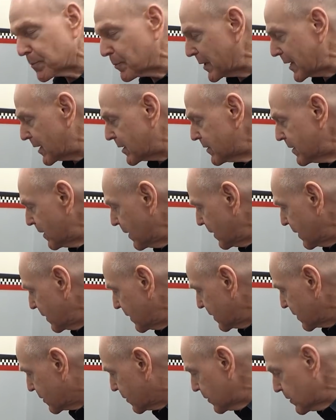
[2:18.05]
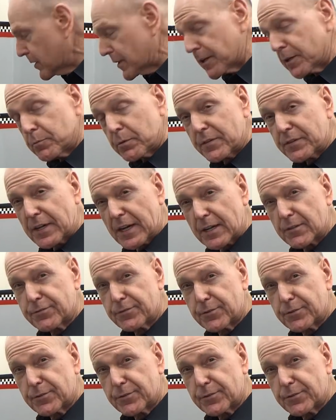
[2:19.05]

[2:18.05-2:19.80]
about. Currently, we've got a